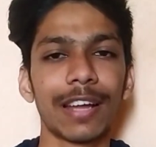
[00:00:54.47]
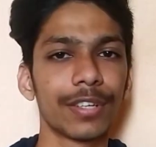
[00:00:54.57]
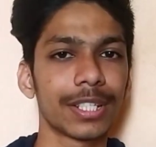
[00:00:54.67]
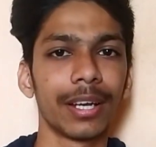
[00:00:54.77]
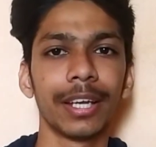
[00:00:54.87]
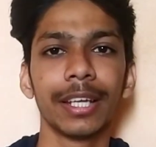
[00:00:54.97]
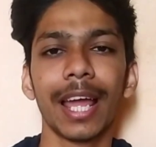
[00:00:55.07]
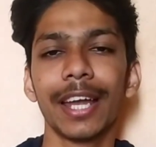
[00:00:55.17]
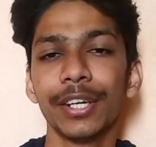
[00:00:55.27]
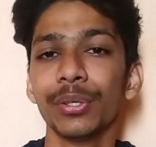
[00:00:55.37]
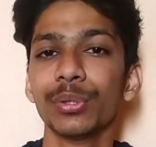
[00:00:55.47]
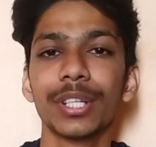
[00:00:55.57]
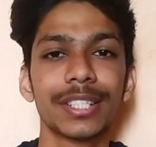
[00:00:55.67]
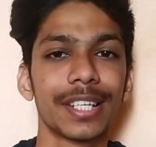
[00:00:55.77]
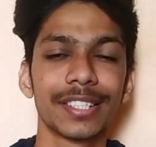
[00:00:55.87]
what I was learning, and due
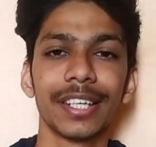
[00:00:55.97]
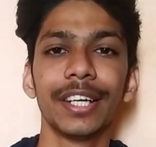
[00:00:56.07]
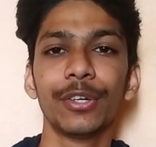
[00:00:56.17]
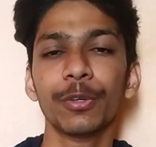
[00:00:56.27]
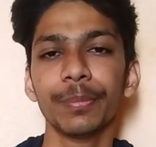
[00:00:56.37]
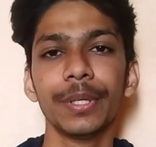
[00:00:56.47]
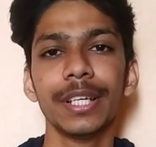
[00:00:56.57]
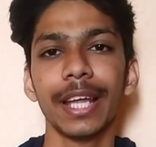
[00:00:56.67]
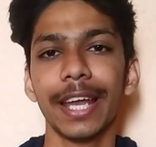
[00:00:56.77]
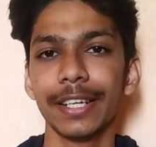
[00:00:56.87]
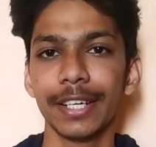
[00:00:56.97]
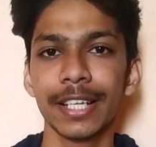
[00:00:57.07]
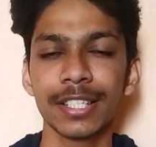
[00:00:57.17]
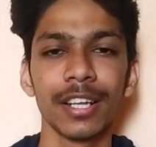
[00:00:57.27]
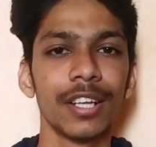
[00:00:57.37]
to this reason it took me 8
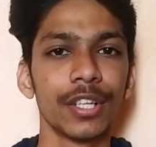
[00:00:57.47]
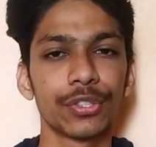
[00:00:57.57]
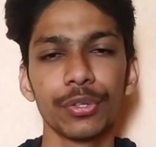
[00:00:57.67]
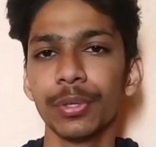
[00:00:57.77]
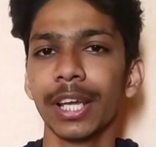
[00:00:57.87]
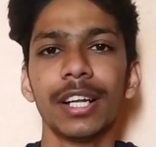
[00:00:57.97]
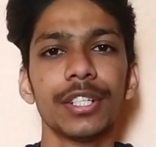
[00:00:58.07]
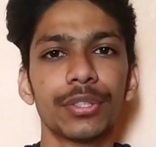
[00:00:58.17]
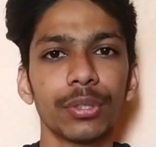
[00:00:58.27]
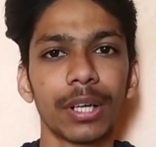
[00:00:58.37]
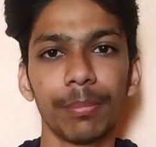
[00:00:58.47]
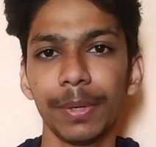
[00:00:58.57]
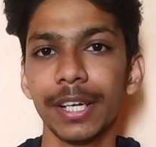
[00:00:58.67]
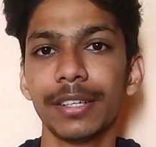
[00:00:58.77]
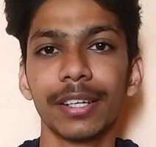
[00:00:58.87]
days. So you can also
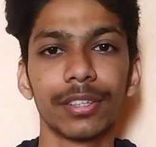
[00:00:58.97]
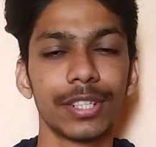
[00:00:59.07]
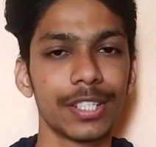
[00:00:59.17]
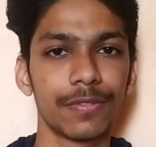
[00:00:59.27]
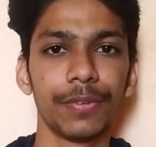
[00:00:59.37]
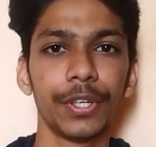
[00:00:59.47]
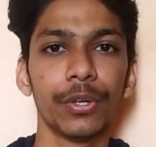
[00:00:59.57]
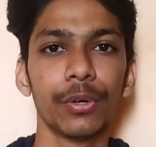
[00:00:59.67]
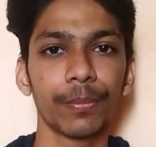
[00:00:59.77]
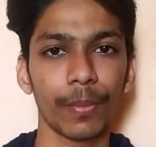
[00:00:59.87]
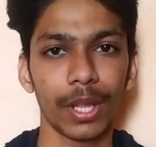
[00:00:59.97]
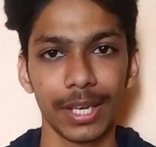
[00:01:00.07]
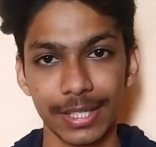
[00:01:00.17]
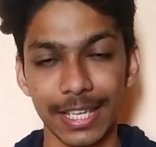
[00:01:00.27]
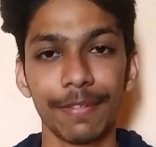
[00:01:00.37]
complete this video
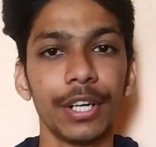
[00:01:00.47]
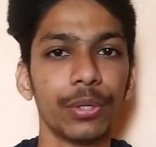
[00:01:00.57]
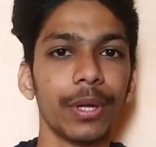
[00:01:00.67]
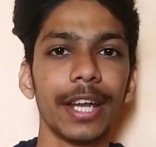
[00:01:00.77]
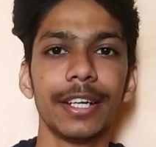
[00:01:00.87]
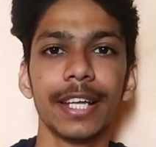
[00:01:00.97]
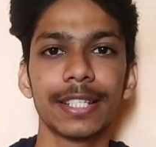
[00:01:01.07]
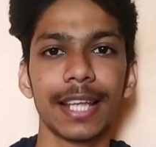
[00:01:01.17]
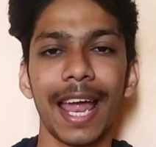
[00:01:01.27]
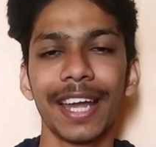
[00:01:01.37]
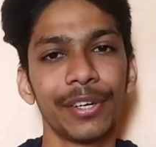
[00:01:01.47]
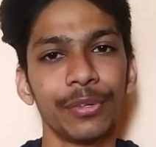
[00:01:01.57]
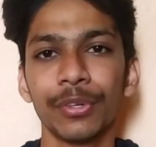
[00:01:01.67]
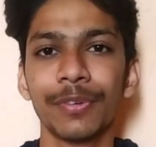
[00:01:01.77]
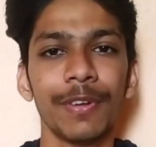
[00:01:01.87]
in 7 to 8 days
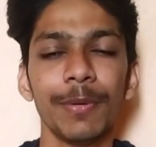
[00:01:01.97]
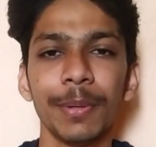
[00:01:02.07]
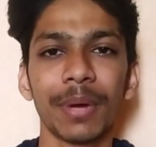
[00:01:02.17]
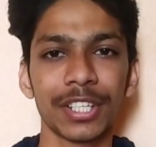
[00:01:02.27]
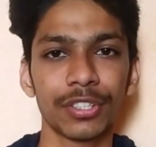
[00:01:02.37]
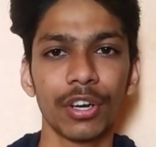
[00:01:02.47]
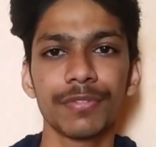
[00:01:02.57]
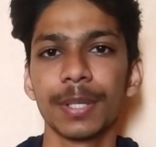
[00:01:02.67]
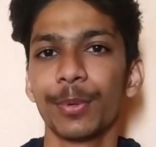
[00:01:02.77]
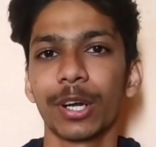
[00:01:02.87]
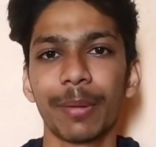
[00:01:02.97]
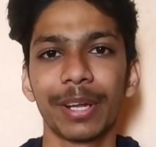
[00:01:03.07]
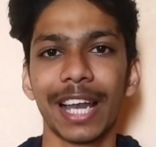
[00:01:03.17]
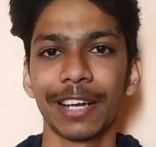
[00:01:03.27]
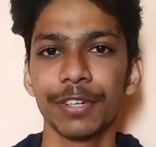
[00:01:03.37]
and you will be master of C
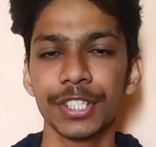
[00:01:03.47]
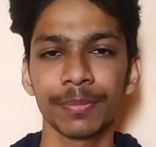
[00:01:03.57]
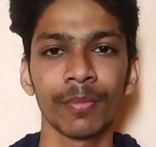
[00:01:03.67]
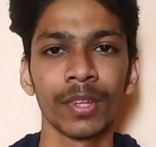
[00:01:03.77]
programming language.